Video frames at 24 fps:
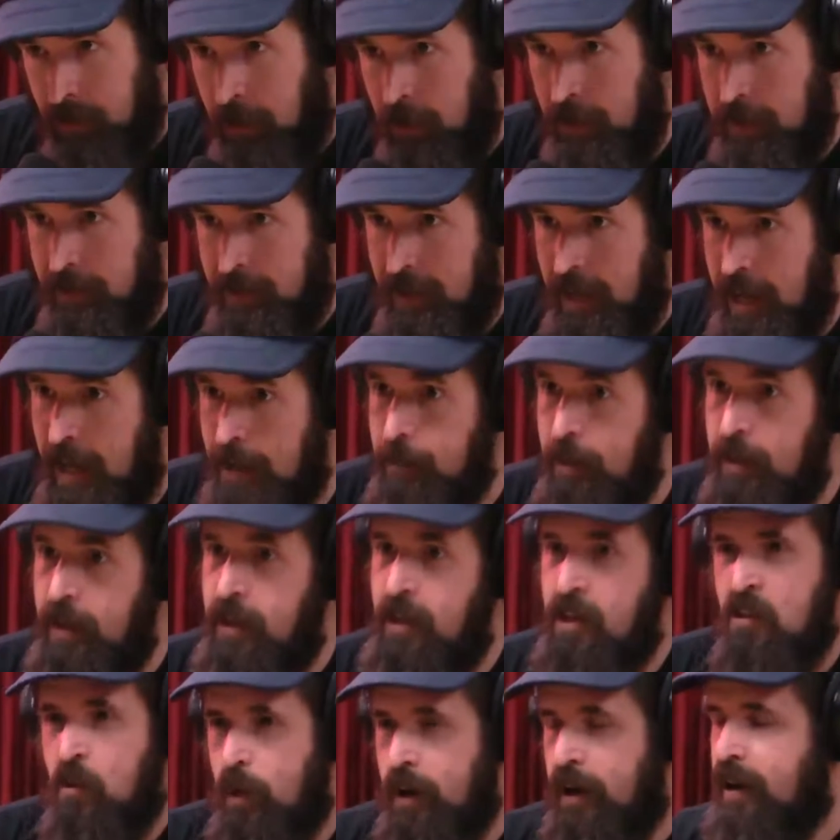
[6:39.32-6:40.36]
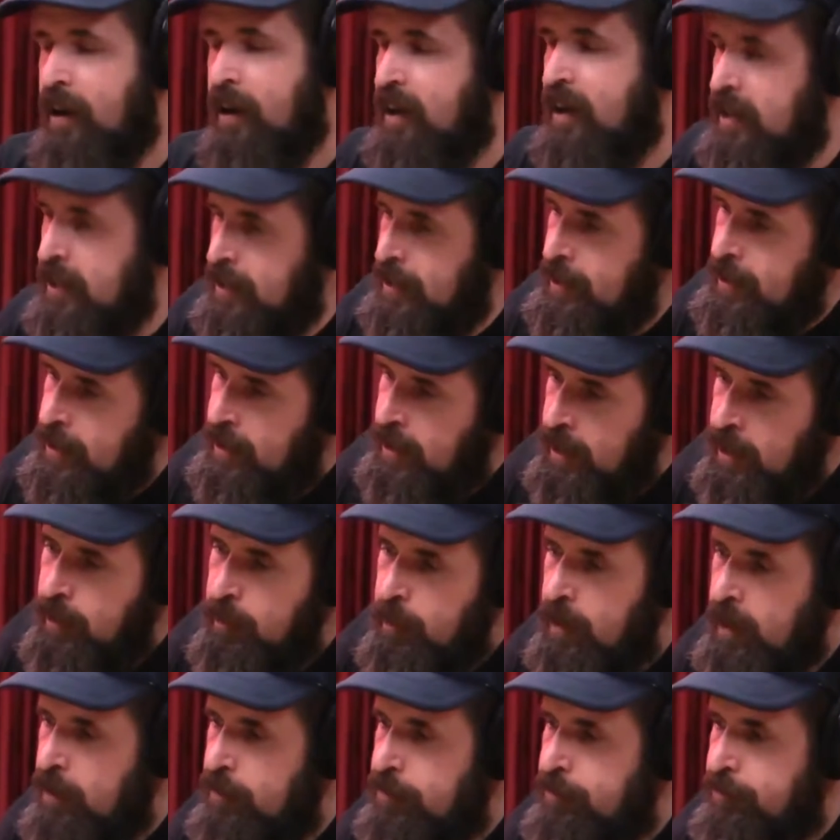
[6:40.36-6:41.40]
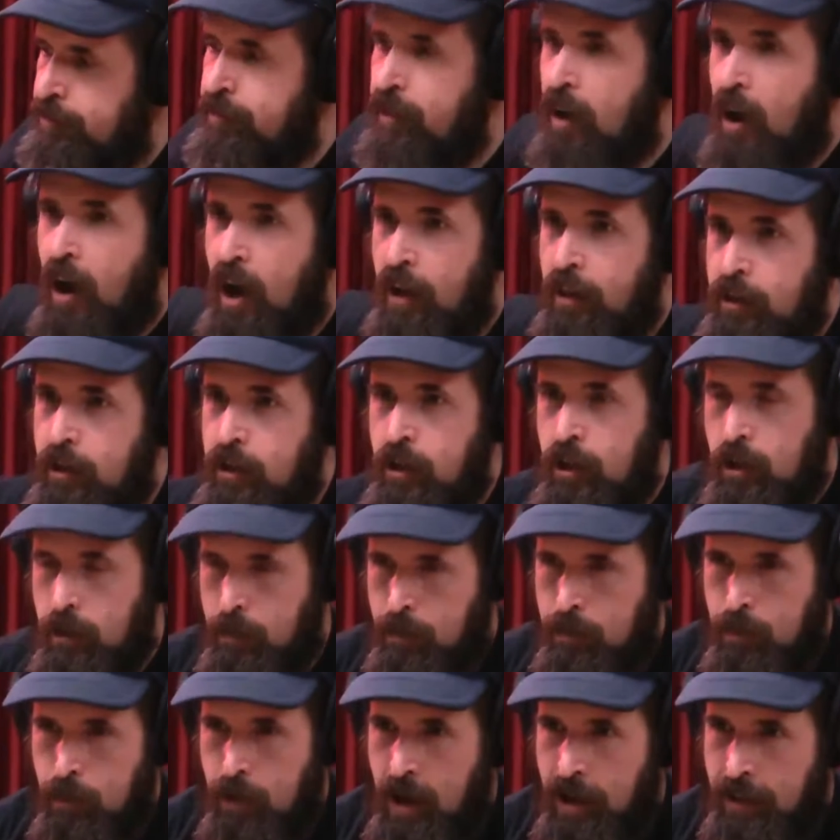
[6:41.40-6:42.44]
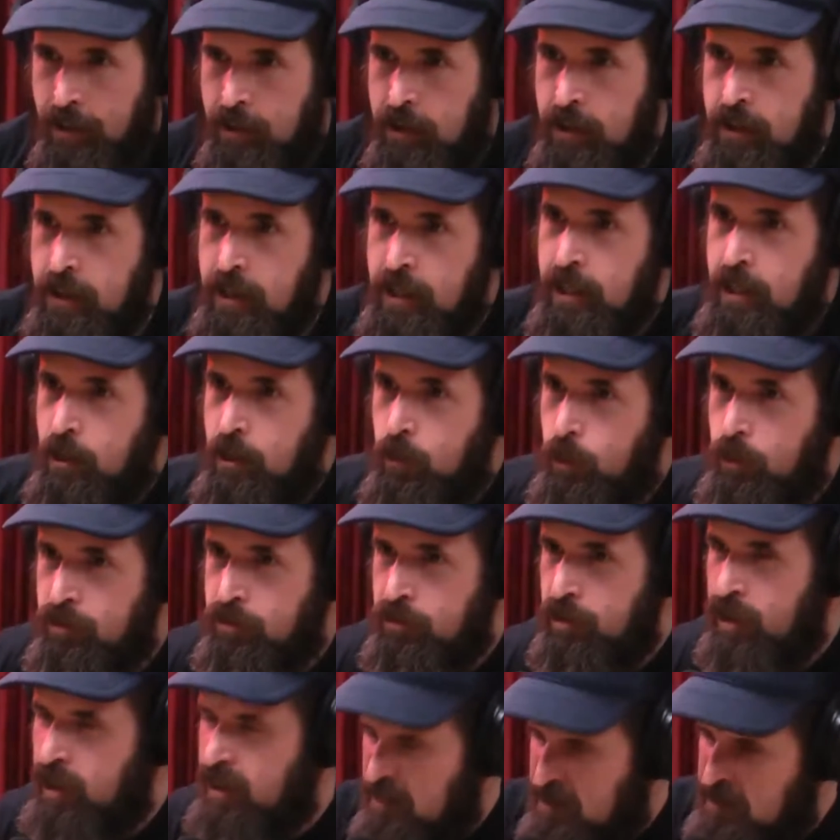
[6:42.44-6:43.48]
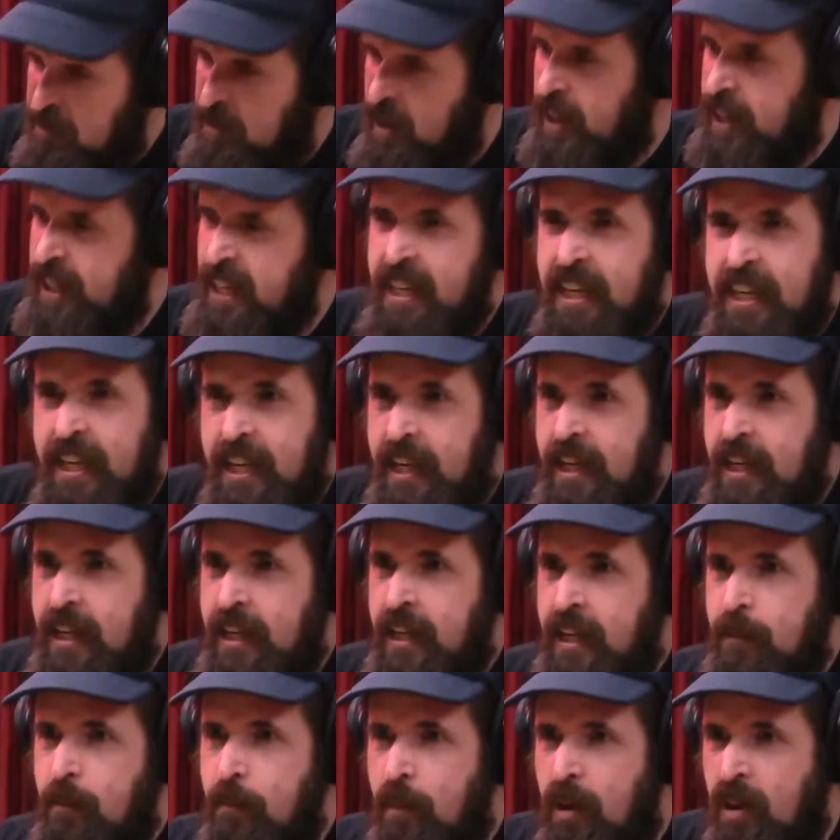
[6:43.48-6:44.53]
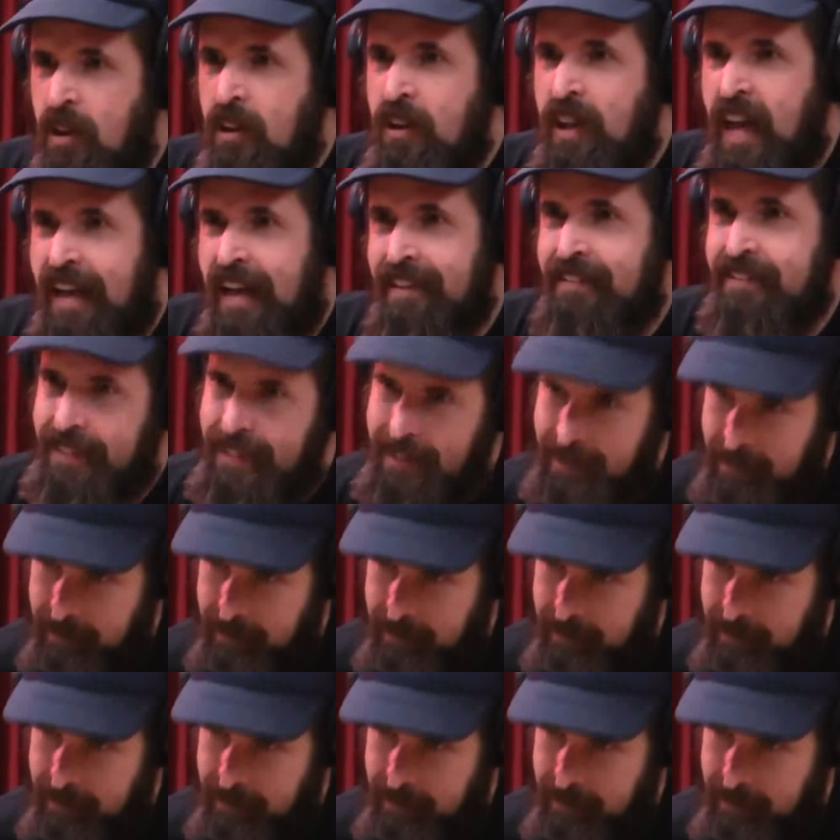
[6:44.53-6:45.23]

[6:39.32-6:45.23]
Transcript: all the time, where a father or a brother will start fucking molesting